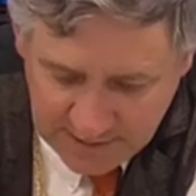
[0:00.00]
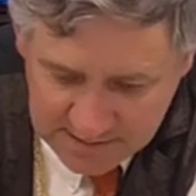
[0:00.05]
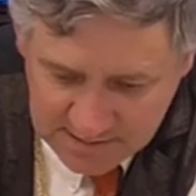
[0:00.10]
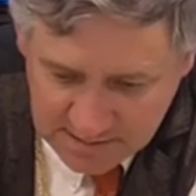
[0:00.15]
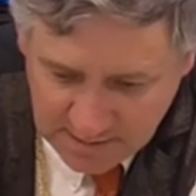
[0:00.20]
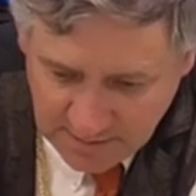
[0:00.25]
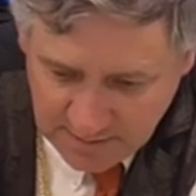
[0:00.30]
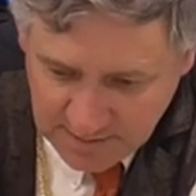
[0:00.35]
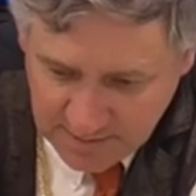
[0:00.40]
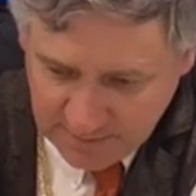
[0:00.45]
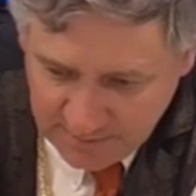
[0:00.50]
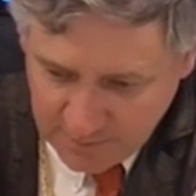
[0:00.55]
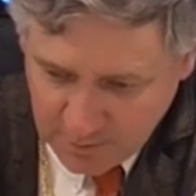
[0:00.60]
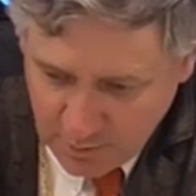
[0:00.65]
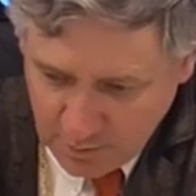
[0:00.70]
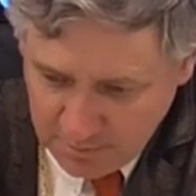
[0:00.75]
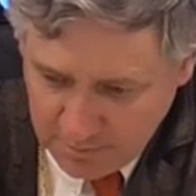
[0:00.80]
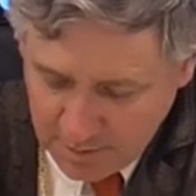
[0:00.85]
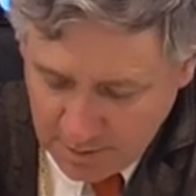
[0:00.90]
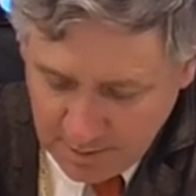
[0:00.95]
That's not the
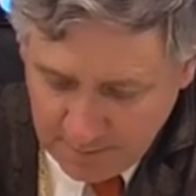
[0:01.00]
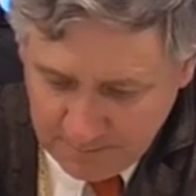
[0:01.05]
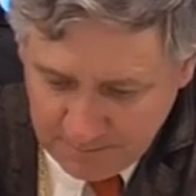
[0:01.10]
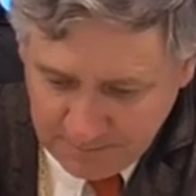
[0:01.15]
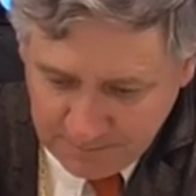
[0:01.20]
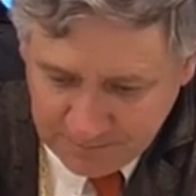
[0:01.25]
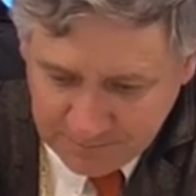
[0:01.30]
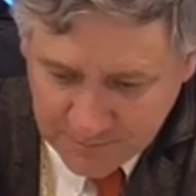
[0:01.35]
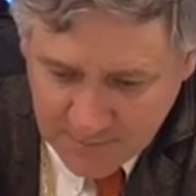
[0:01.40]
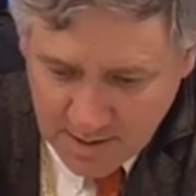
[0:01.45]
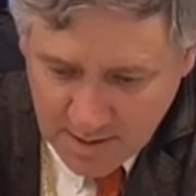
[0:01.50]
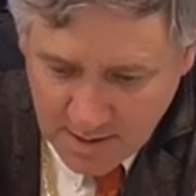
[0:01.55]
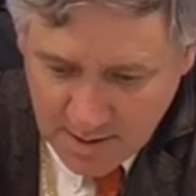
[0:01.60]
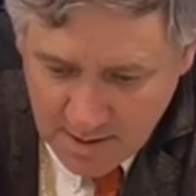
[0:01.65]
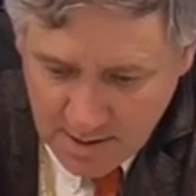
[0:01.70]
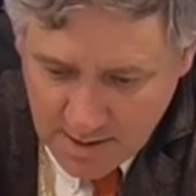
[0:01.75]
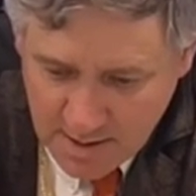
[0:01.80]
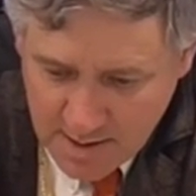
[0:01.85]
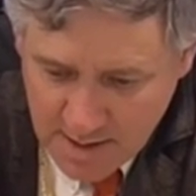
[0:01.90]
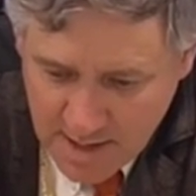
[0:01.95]
difficult part.
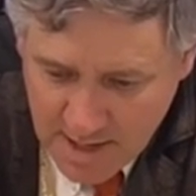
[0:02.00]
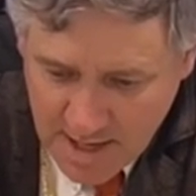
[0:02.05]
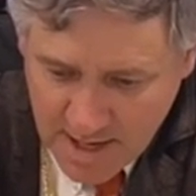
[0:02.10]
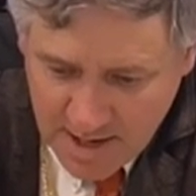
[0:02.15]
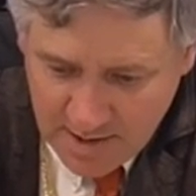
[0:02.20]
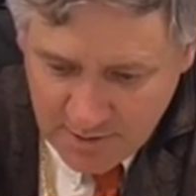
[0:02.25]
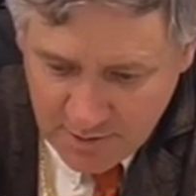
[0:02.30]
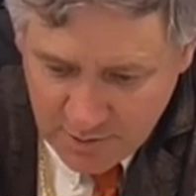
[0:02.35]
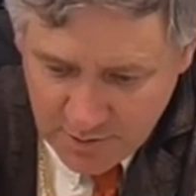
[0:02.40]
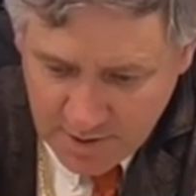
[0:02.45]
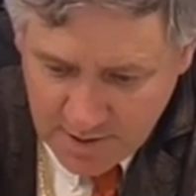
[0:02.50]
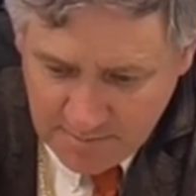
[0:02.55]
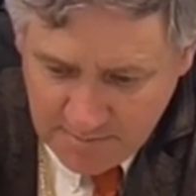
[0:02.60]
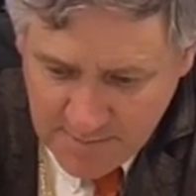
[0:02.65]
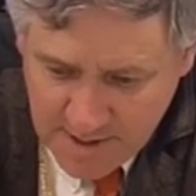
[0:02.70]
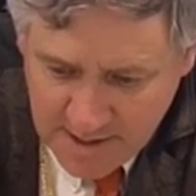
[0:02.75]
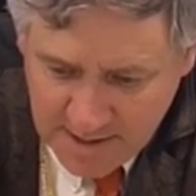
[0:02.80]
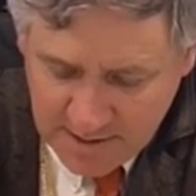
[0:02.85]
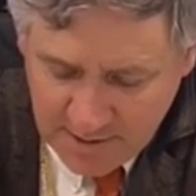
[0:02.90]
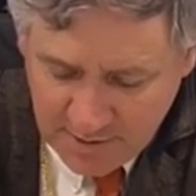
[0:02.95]
And you're going to make,